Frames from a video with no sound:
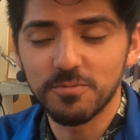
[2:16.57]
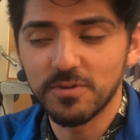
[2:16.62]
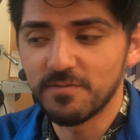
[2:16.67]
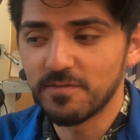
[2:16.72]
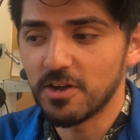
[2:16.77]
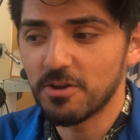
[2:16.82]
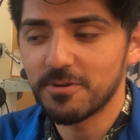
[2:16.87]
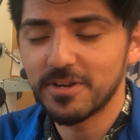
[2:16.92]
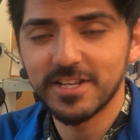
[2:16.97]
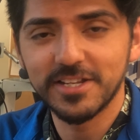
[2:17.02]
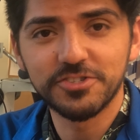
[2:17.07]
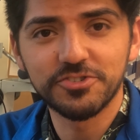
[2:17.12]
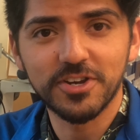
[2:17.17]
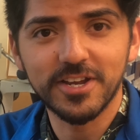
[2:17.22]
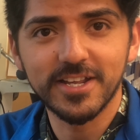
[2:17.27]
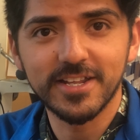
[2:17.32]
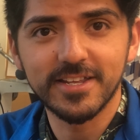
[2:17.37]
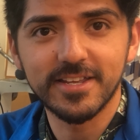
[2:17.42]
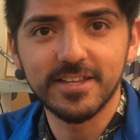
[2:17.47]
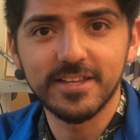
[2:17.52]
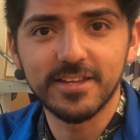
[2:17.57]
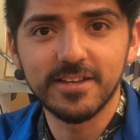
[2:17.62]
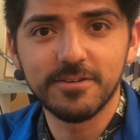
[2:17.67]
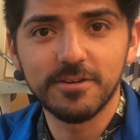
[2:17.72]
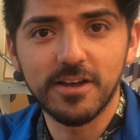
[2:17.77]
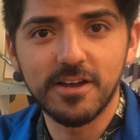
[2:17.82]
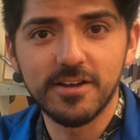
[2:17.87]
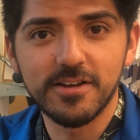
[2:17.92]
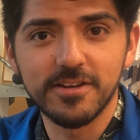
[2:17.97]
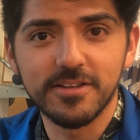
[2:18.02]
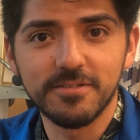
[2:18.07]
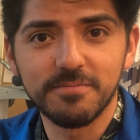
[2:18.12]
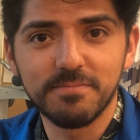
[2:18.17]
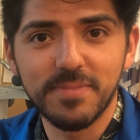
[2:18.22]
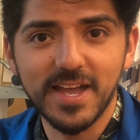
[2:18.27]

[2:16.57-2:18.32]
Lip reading: We've already tried it on